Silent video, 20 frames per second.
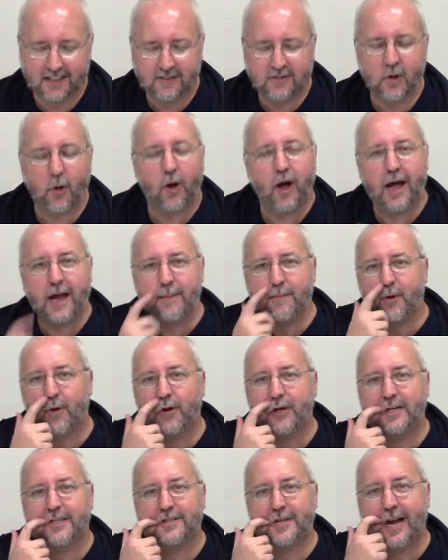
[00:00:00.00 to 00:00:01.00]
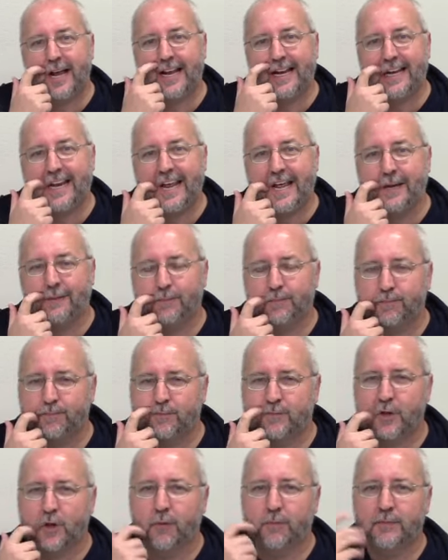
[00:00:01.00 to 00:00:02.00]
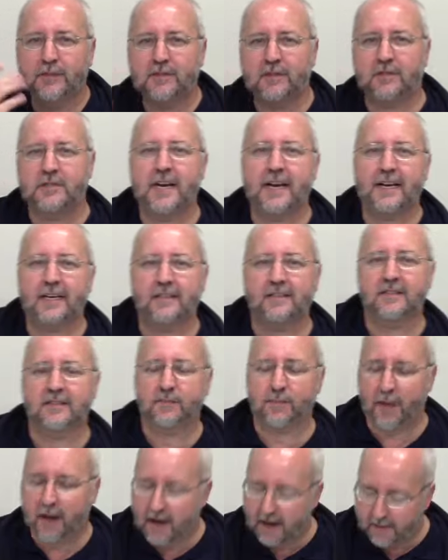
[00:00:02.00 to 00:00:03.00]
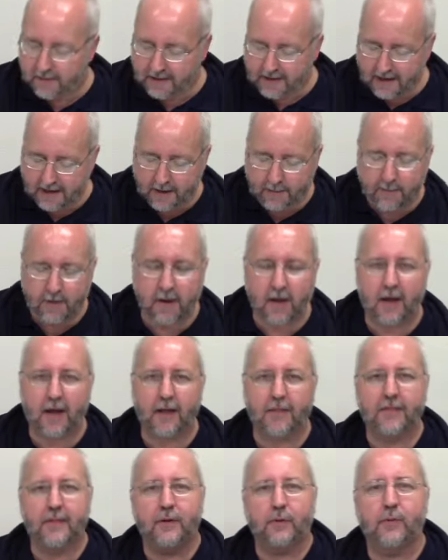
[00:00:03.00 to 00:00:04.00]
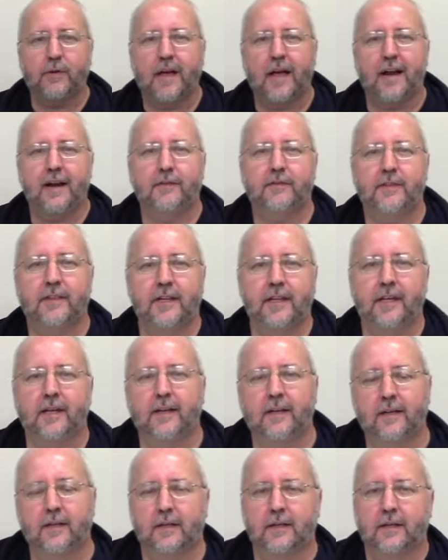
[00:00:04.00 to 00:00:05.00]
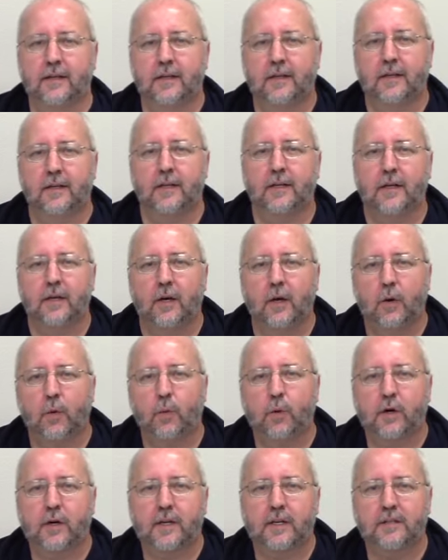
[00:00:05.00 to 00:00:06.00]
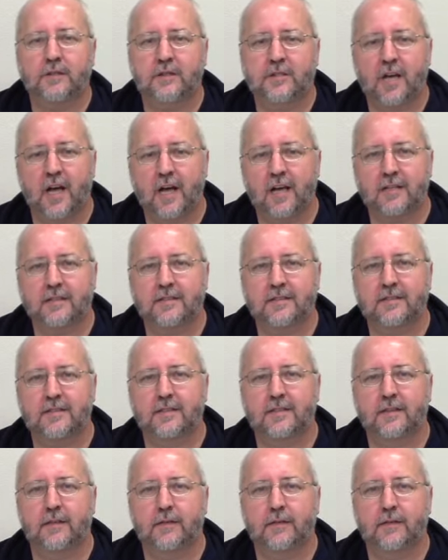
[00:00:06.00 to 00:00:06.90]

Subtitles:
So I'm going to try it again. So Mr. Jenkins is behind the camera. I think we've got everything working just